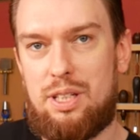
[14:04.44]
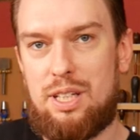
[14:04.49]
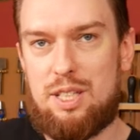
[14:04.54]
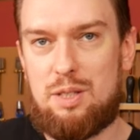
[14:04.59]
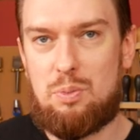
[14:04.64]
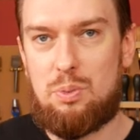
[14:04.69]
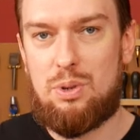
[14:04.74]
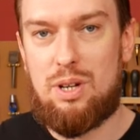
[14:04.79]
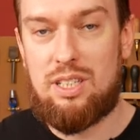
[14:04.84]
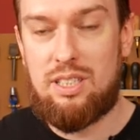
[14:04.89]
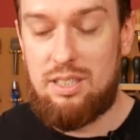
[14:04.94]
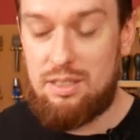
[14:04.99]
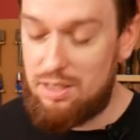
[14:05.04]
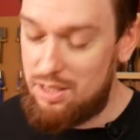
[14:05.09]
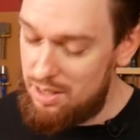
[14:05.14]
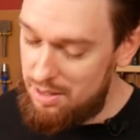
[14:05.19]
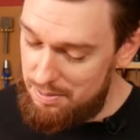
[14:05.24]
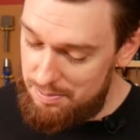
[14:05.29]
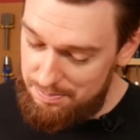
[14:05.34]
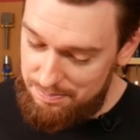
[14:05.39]
Year's
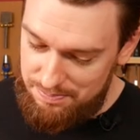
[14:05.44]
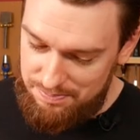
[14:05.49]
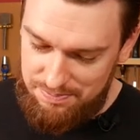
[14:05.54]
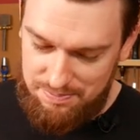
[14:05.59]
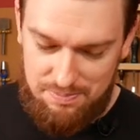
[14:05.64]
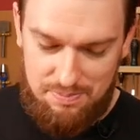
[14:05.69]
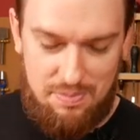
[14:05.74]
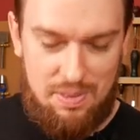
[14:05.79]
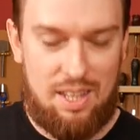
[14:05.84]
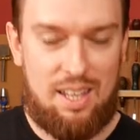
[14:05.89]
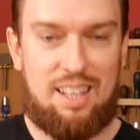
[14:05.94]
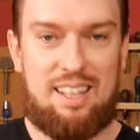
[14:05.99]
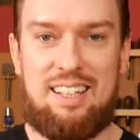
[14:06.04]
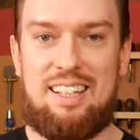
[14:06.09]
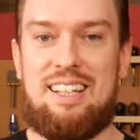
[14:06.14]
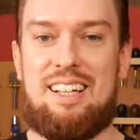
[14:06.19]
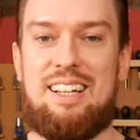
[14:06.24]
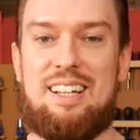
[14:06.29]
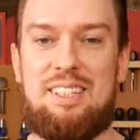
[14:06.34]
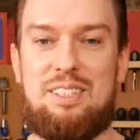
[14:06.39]
presents,
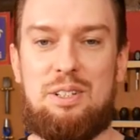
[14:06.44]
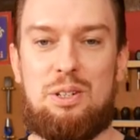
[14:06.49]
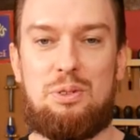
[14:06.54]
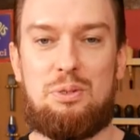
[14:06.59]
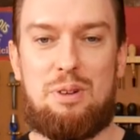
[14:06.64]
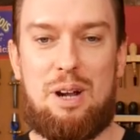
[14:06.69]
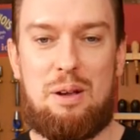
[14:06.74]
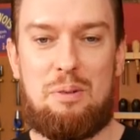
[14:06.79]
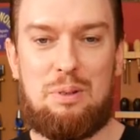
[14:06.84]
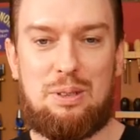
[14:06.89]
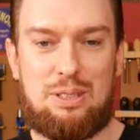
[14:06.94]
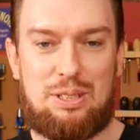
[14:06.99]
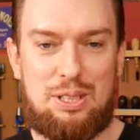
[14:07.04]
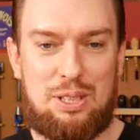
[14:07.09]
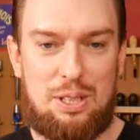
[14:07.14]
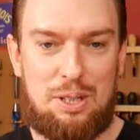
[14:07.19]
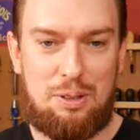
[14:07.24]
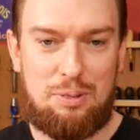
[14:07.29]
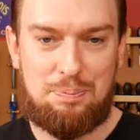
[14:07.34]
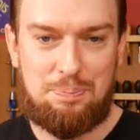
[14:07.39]
it's a great one
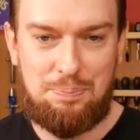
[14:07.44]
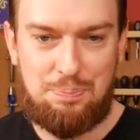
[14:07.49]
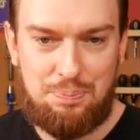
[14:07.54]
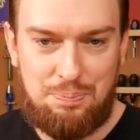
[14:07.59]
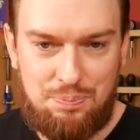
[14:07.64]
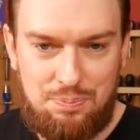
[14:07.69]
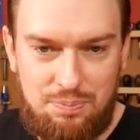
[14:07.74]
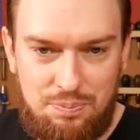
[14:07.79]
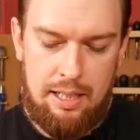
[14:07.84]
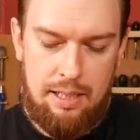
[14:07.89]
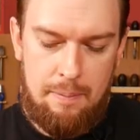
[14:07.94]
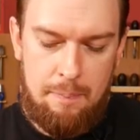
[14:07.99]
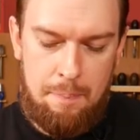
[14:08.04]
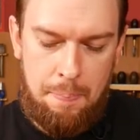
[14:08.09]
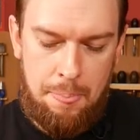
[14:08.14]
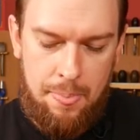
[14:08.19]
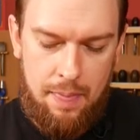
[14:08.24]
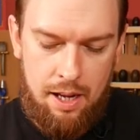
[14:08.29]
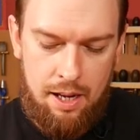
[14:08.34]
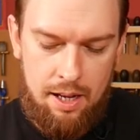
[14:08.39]
to do.
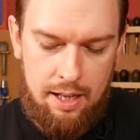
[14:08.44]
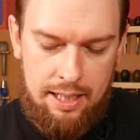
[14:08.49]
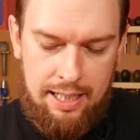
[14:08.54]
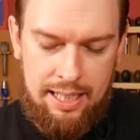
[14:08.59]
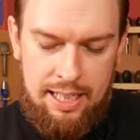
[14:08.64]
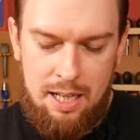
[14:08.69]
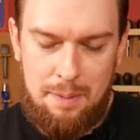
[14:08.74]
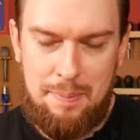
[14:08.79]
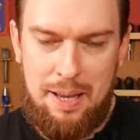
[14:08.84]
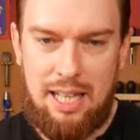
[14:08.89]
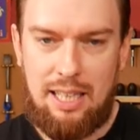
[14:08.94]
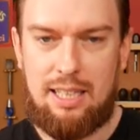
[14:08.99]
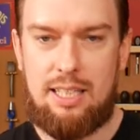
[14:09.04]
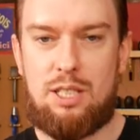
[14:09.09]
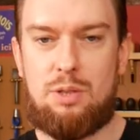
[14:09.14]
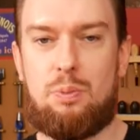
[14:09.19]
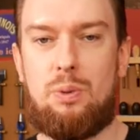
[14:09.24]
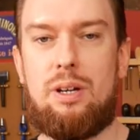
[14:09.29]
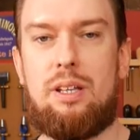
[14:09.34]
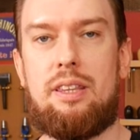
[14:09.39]
Uh, can I make
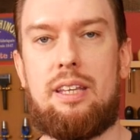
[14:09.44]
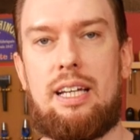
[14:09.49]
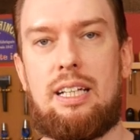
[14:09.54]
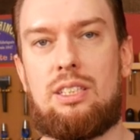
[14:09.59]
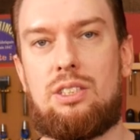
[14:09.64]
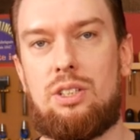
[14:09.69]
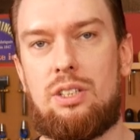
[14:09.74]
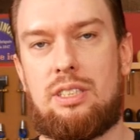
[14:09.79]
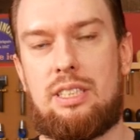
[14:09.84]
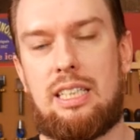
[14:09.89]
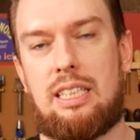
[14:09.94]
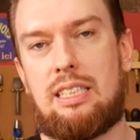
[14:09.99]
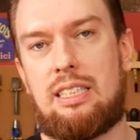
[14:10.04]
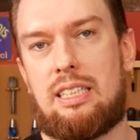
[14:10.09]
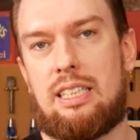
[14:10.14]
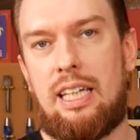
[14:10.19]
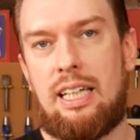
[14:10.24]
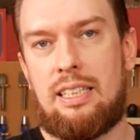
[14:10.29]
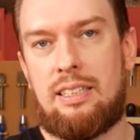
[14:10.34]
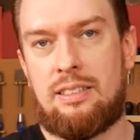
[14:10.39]
this with exotic
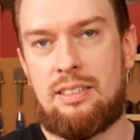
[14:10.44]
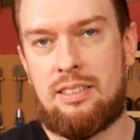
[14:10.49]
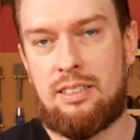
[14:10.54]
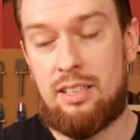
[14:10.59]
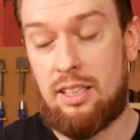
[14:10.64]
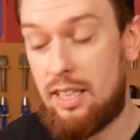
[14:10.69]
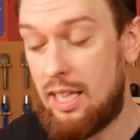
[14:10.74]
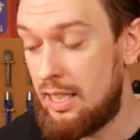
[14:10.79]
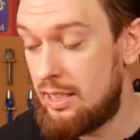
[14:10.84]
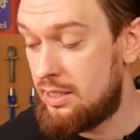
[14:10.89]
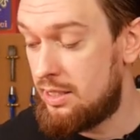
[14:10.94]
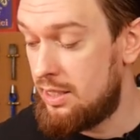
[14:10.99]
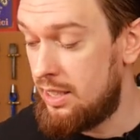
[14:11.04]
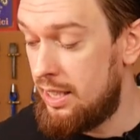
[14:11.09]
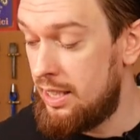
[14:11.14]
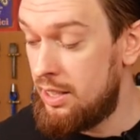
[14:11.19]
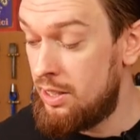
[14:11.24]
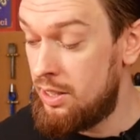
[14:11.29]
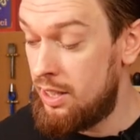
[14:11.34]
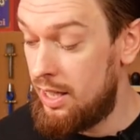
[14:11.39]
skins? So that's
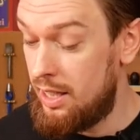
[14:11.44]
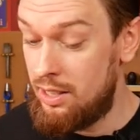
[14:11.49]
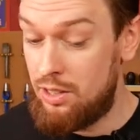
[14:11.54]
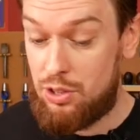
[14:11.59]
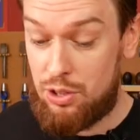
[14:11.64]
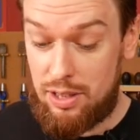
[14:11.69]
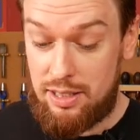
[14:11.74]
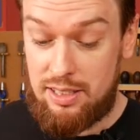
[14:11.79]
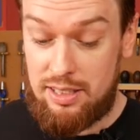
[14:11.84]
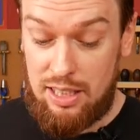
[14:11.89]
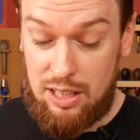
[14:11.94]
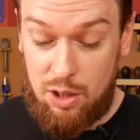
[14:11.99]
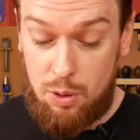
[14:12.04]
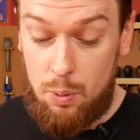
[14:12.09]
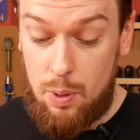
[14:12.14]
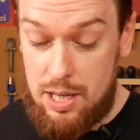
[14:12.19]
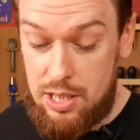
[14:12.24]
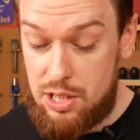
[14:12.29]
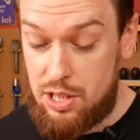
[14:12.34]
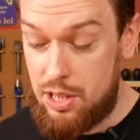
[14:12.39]
an interesting
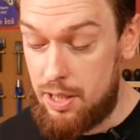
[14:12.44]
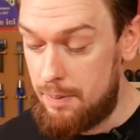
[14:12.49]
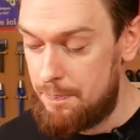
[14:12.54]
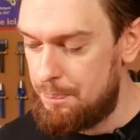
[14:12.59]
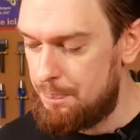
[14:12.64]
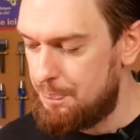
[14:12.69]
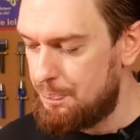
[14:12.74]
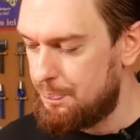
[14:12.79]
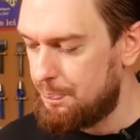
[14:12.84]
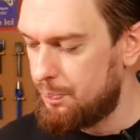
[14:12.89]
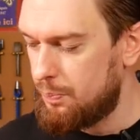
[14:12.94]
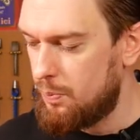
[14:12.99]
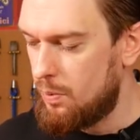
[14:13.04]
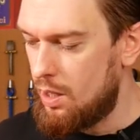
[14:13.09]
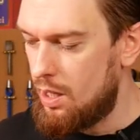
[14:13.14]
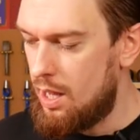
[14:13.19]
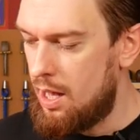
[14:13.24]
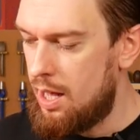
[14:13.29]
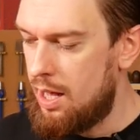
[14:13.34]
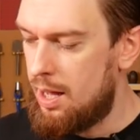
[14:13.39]
question.
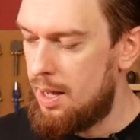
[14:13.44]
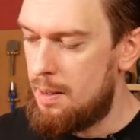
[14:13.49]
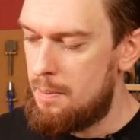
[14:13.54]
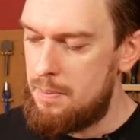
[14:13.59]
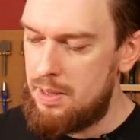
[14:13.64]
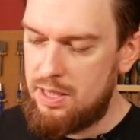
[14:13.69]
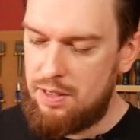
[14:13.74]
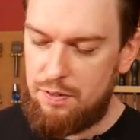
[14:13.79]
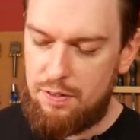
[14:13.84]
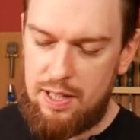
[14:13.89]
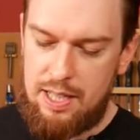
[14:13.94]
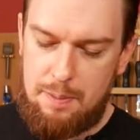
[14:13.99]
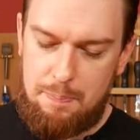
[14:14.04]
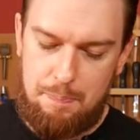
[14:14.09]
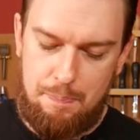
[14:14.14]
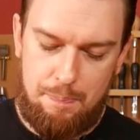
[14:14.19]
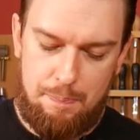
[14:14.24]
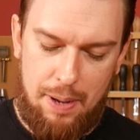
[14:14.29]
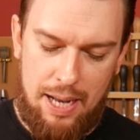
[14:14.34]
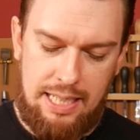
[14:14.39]
Um, it's a very
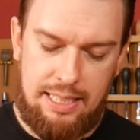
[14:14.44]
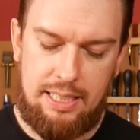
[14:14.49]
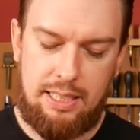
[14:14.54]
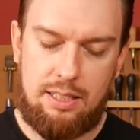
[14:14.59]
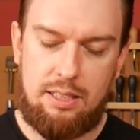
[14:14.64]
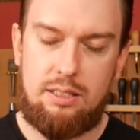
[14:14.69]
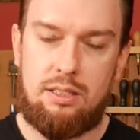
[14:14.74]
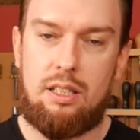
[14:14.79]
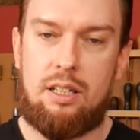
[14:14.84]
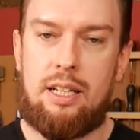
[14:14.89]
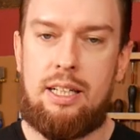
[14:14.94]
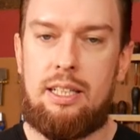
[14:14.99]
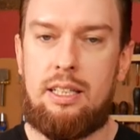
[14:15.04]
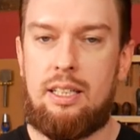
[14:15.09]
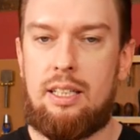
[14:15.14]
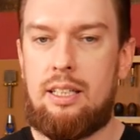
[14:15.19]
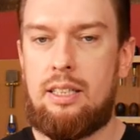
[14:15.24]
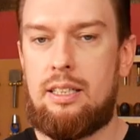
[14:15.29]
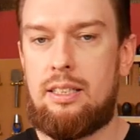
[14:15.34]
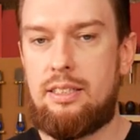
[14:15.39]
basic
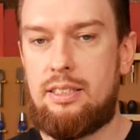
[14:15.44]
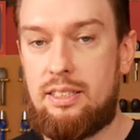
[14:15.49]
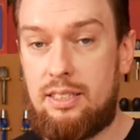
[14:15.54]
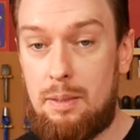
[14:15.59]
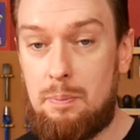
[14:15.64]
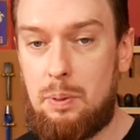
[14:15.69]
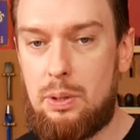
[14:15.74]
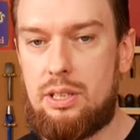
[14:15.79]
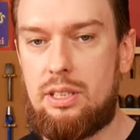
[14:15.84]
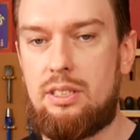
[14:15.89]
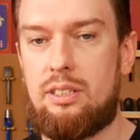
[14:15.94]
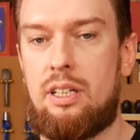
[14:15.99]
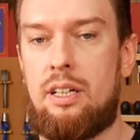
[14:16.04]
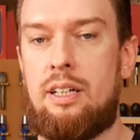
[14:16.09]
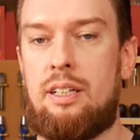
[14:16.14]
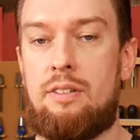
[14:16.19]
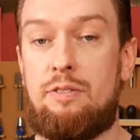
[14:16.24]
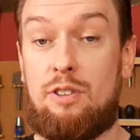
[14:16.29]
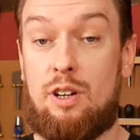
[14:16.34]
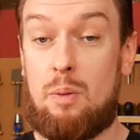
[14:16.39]
design, simple
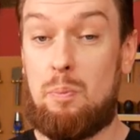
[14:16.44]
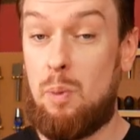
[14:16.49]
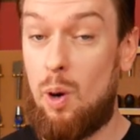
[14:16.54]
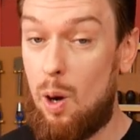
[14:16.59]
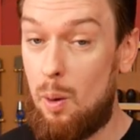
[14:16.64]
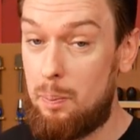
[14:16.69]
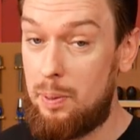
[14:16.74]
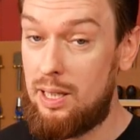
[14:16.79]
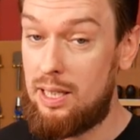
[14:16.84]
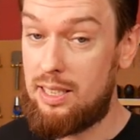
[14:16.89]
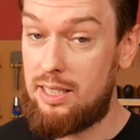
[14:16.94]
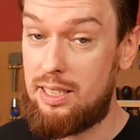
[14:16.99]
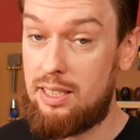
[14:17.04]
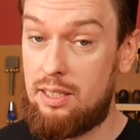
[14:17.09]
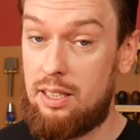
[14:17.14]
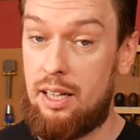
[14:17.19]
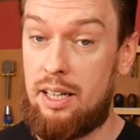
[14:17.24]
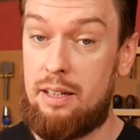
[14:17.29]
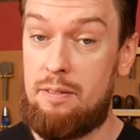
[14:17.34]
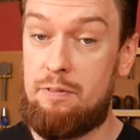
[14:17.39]
design, a very popular
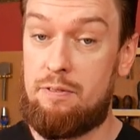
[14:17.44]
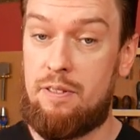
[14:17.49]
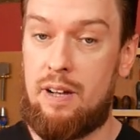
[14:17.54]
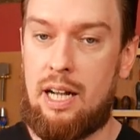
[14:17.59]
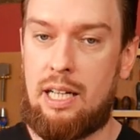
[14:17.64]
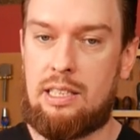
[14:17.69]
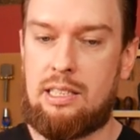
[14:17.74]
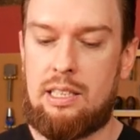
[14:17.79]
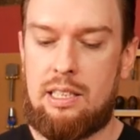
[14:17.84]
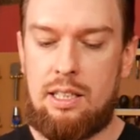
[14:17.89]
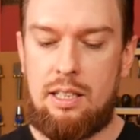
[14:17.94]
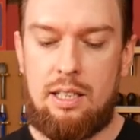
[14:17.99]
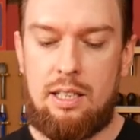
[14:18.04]
design, in fact.